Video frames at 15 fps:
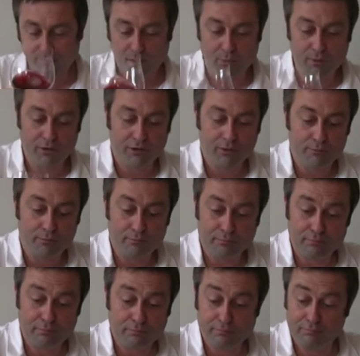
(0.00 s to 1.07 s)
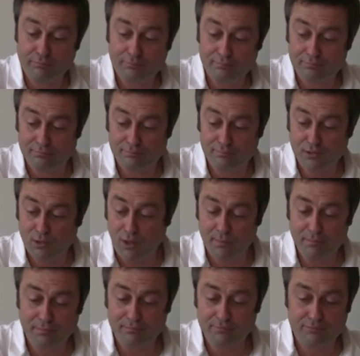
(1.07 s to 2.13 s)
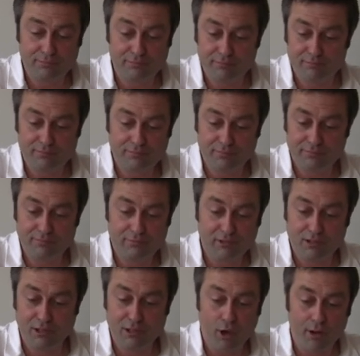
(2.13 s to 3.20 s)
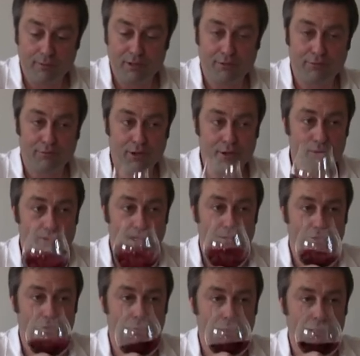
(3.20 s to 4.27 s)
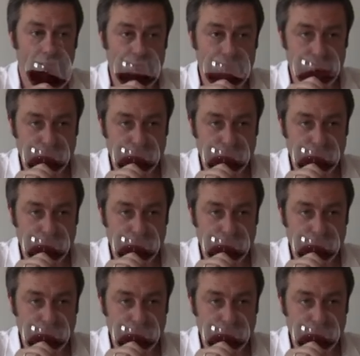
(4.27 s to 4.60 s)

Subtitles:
with some quite lively fruit there as well.